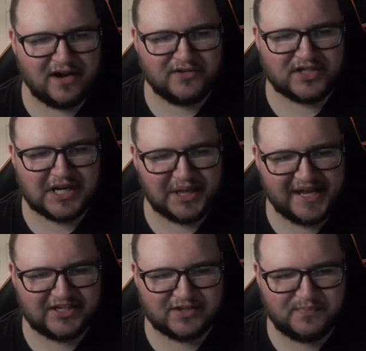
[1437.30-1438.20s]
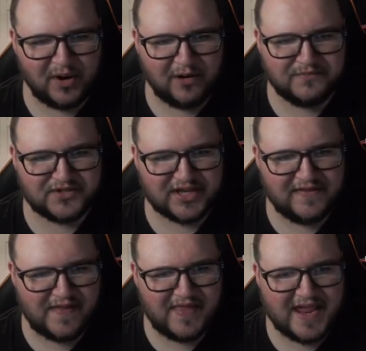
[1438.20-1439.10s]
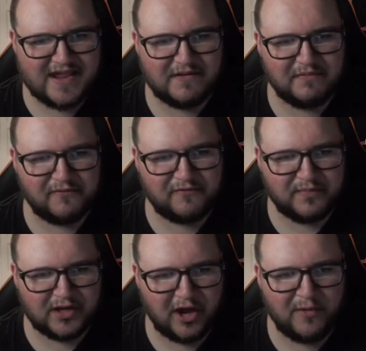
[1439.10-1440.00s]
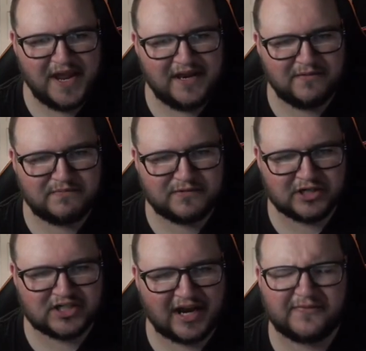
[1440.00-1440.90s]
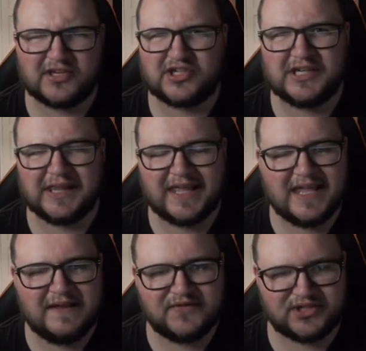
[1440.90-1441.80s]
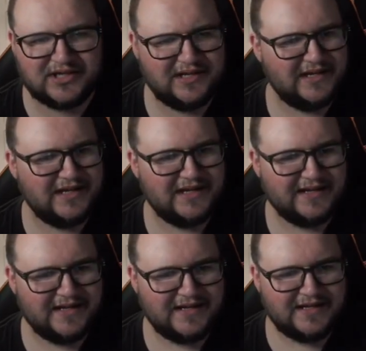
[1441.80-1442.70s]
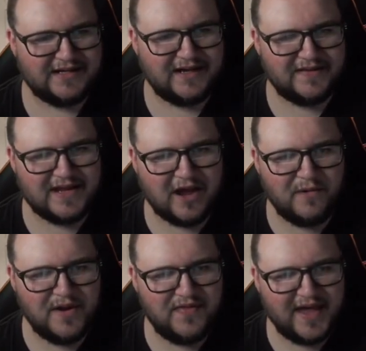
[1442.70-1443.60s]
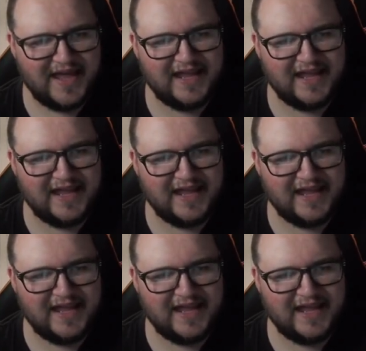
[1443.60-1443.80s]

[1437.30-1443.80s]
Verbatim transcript: goes and collects the bombs, and then they go in just after she leaves. Uh, they go in there.